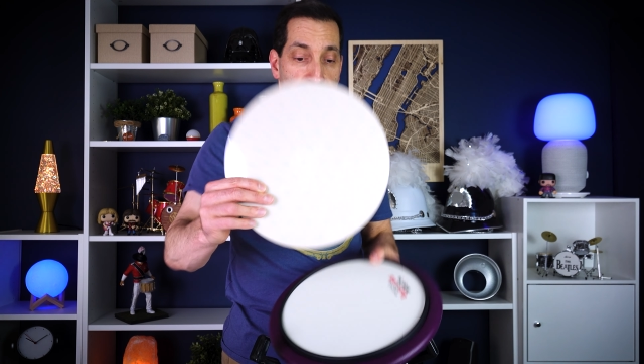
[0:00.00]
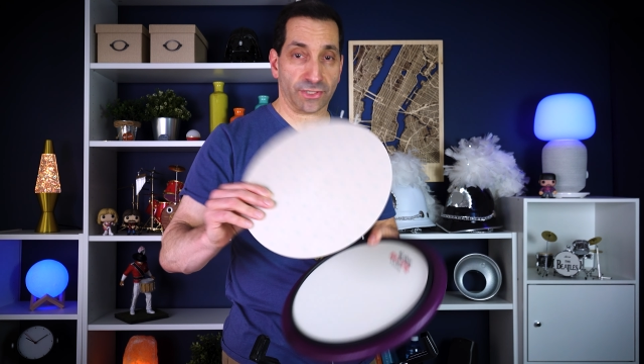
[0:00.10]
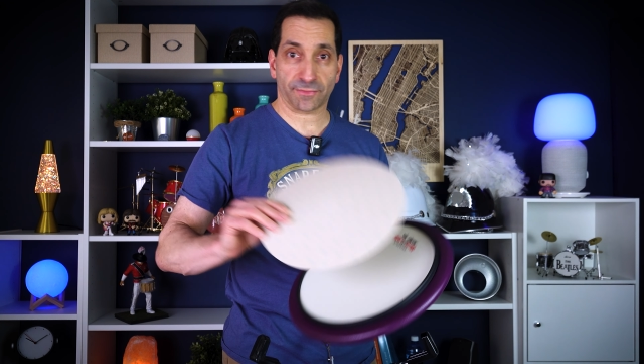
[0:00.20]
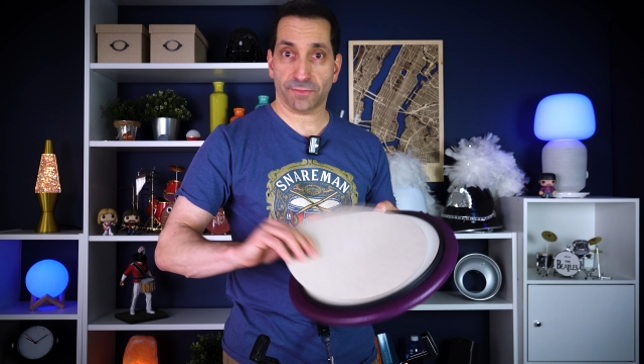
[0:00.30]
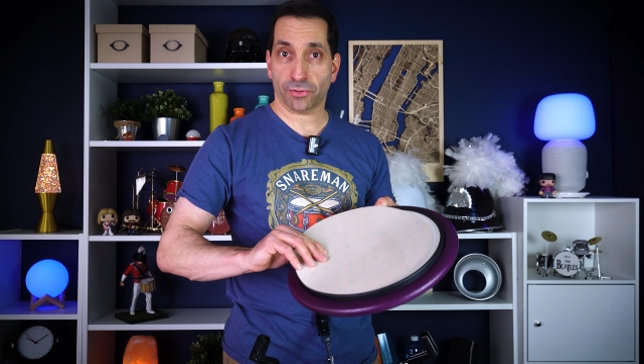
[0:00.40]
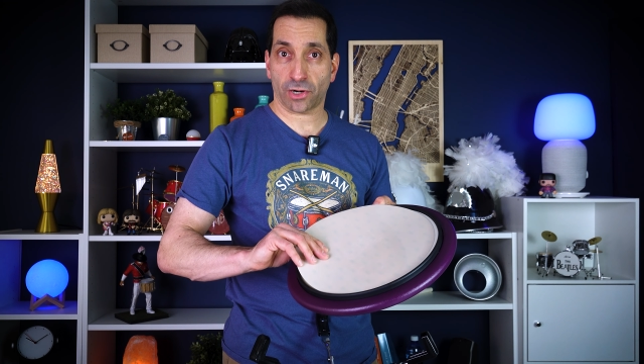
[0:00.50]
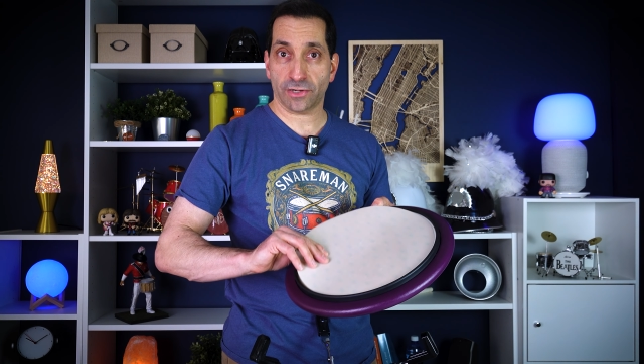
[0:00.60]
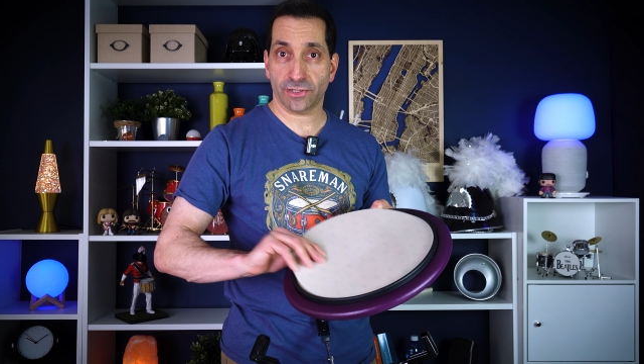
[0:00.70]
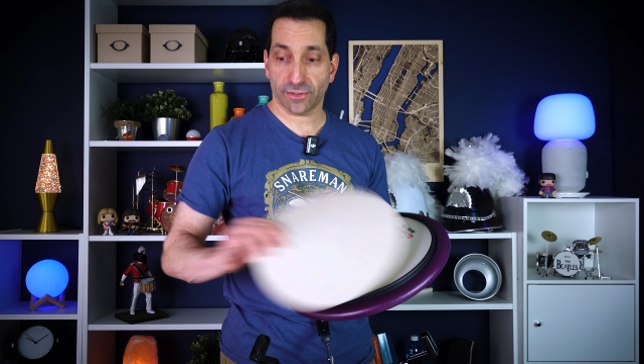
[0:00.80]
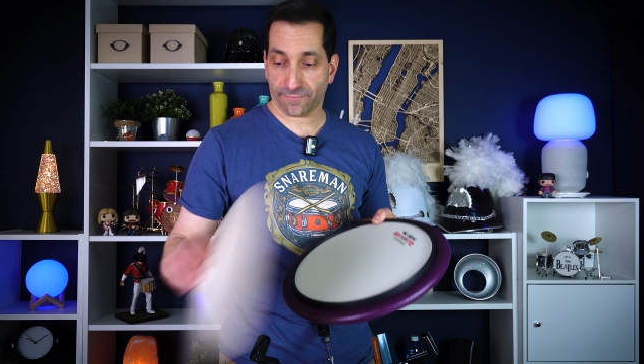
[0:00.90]
which I'm going to put
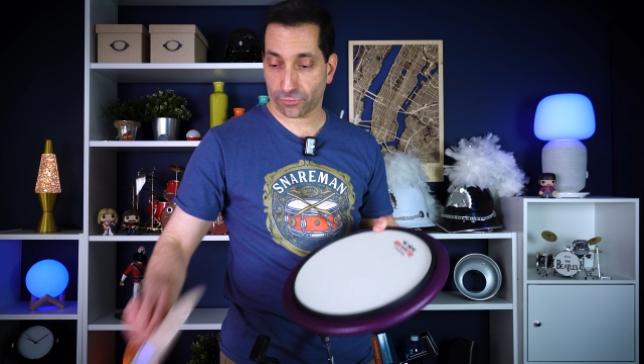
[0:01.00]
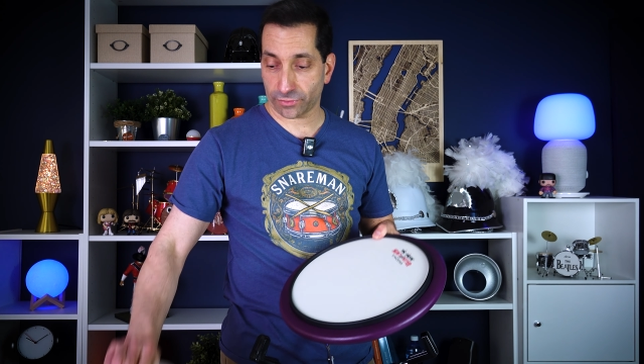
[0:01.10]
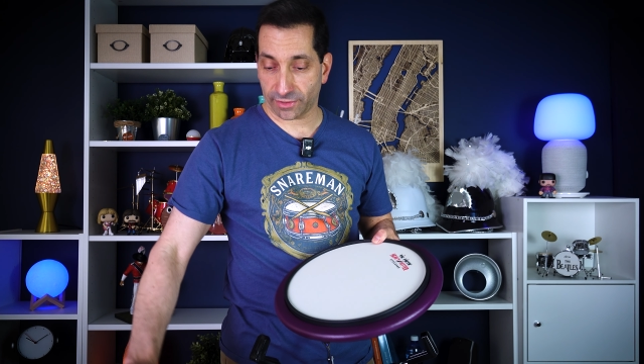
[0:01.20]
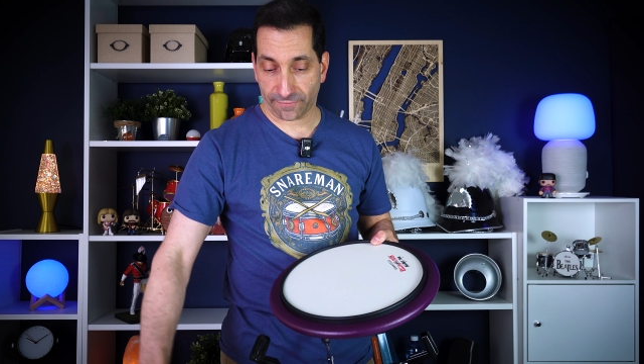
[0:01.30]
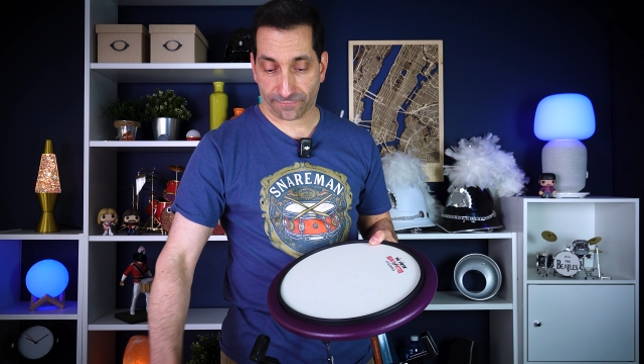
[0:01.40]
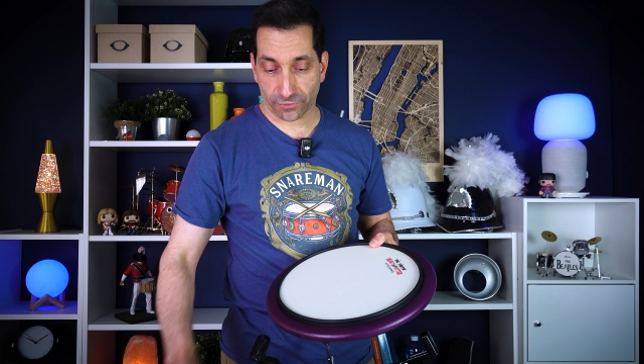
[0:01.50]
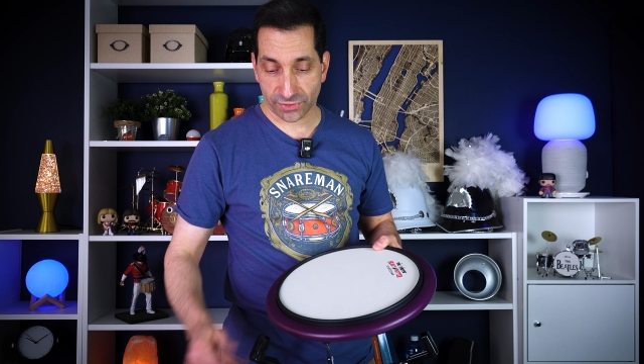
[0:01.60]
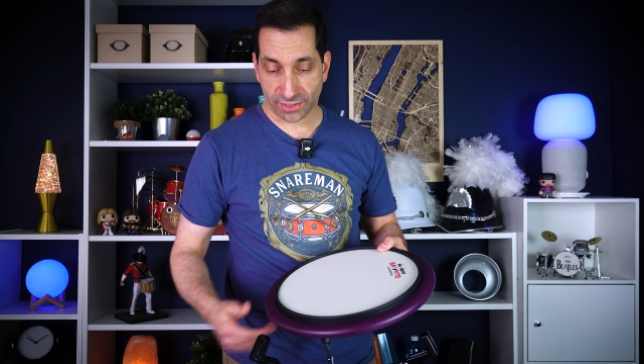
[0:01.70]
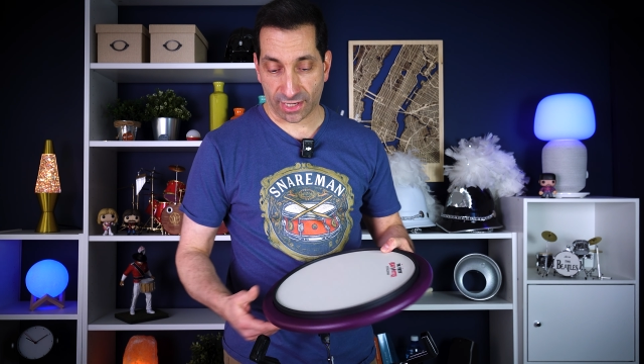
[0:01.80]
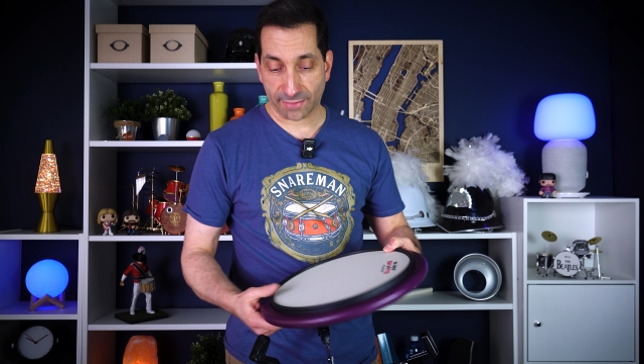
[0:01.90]
on here for the
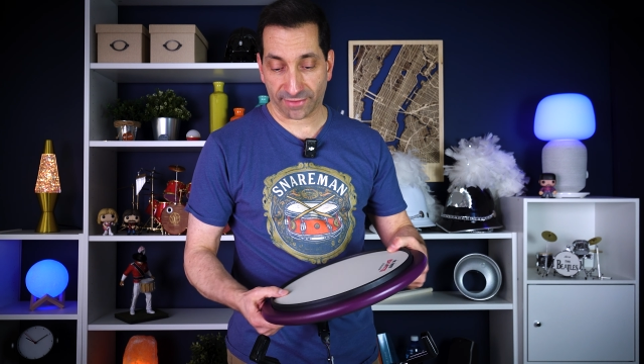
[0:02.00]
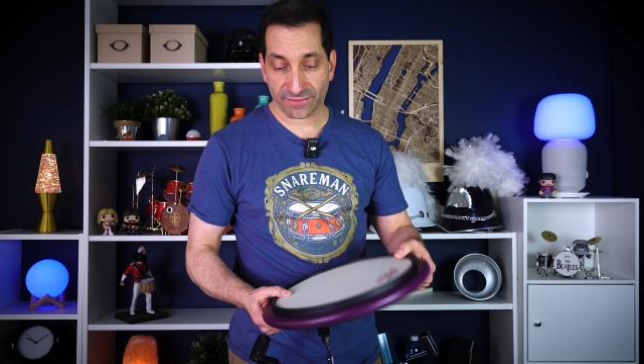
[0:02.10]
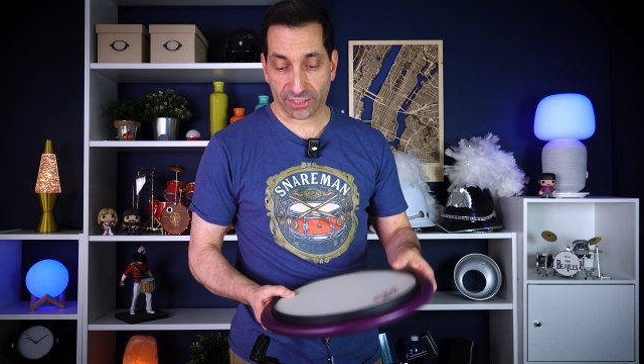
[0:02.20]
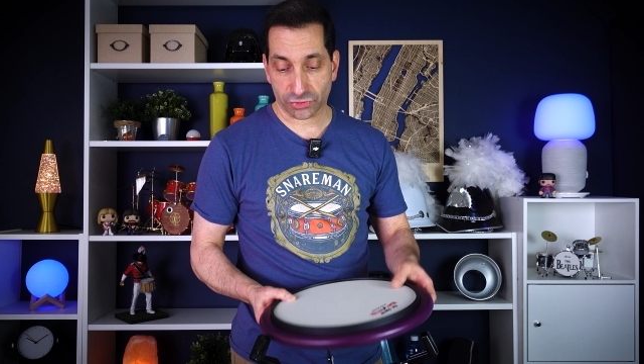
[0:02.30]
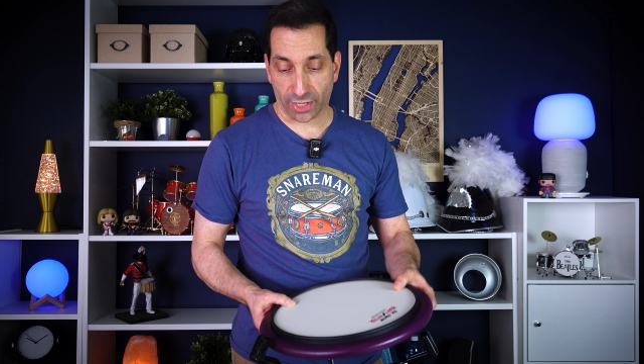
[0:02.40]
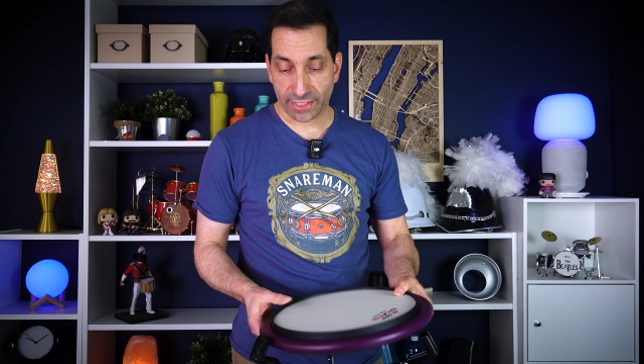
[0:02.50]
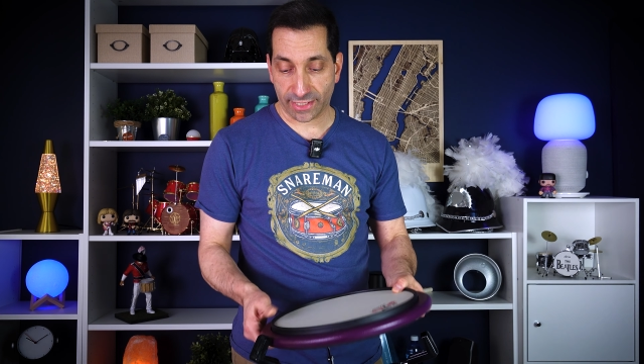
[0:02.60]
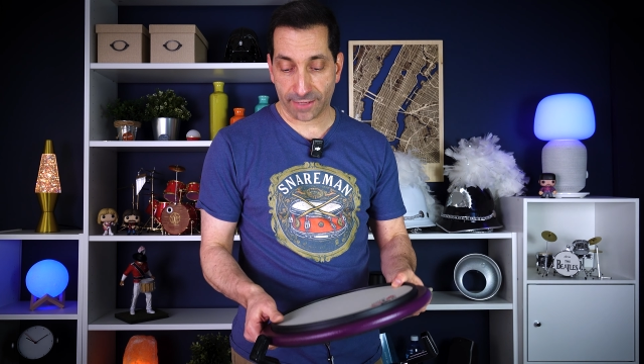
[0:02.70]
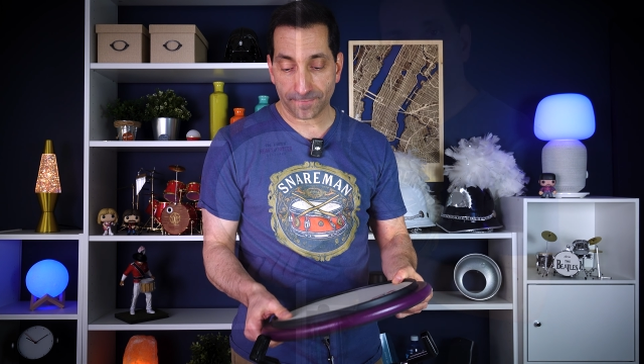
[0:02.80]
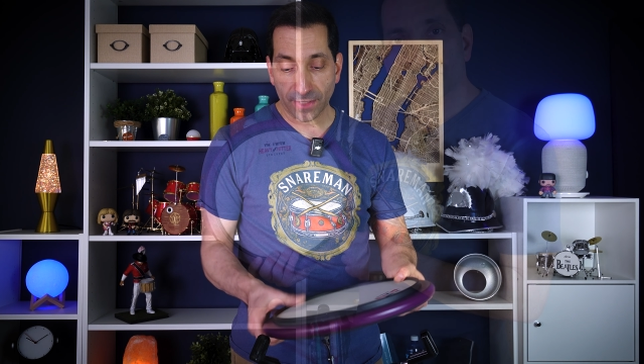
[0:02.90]
first time. I've not tried it
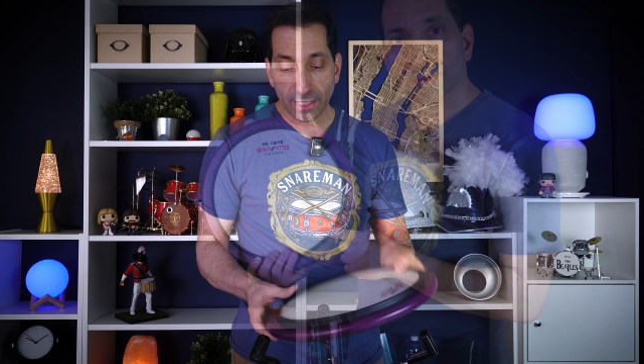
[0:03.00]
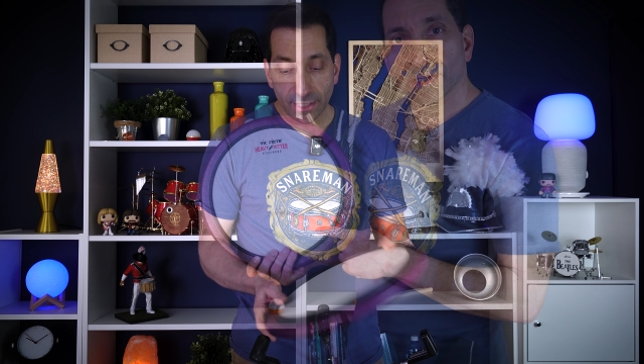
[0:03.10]
yet.